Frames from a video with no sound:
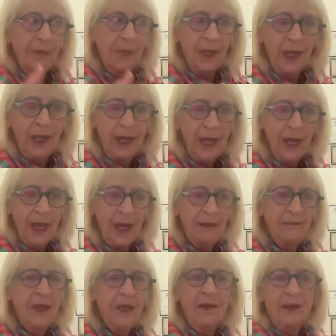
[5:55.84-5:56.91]

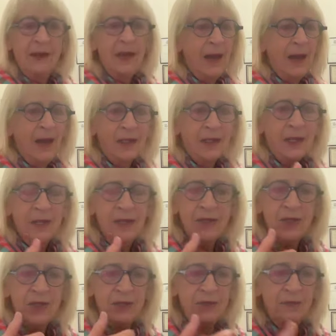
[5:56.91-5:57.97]
liquor,
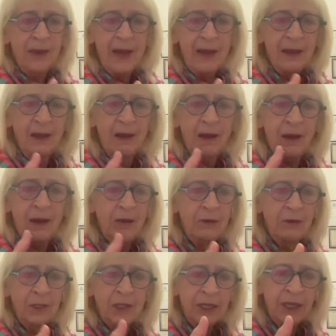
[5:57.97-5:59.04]
cartage,
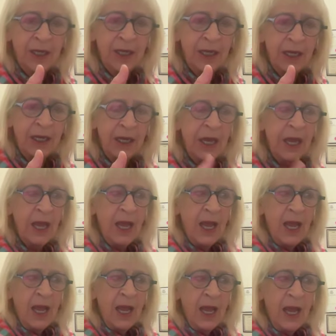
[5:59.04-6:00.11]
tobacco, tea.
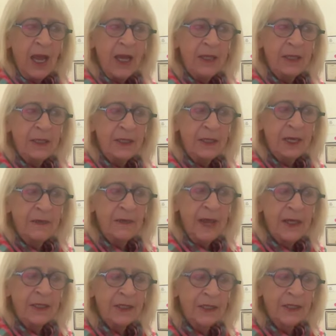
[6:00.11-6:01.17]
And at
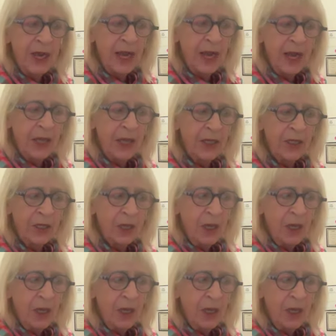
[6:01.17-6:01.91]
that stage,